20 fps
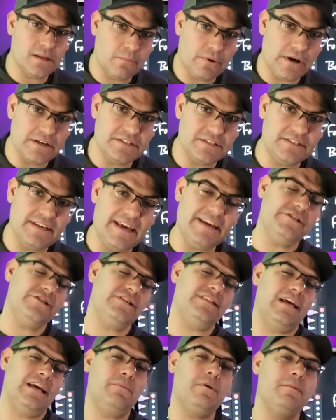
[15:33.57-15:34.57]
in the
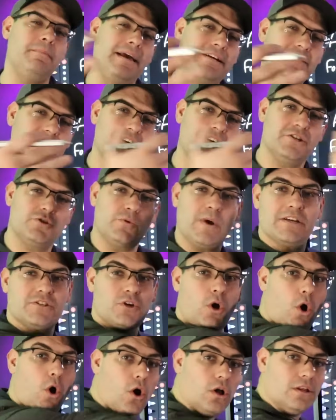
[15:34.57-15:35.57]
presentation, then we basically
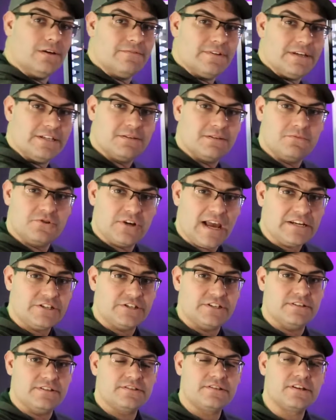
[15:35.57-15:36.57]
address all of these
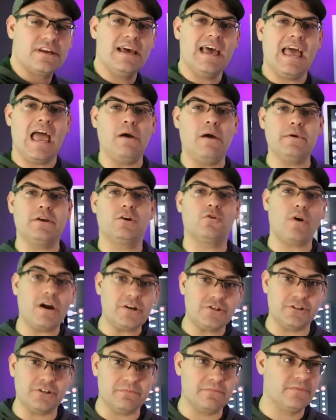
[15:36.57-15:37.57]
objections and we
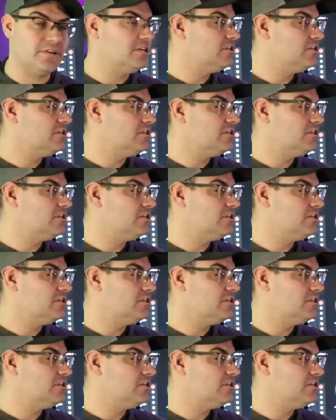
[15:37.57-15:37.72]
crush them.